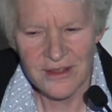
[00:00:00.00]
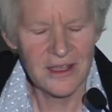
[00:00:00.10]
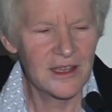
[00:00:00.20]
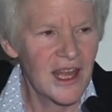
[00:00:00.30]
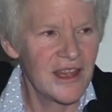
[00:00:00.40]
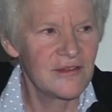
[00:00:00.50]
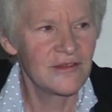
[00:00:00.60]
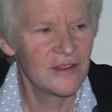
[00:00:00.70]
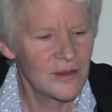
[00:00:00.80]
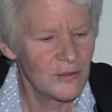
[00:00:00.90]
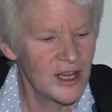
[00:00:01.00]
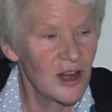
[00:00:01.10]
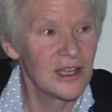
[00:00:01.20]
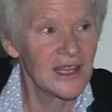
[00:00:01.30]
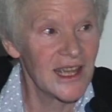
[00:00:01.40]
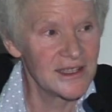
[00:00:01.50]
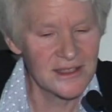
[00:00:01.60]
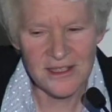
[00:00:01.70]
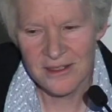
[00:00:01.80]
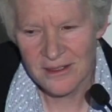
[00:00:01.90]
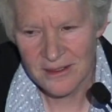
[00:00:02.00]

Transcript: the life we are lent.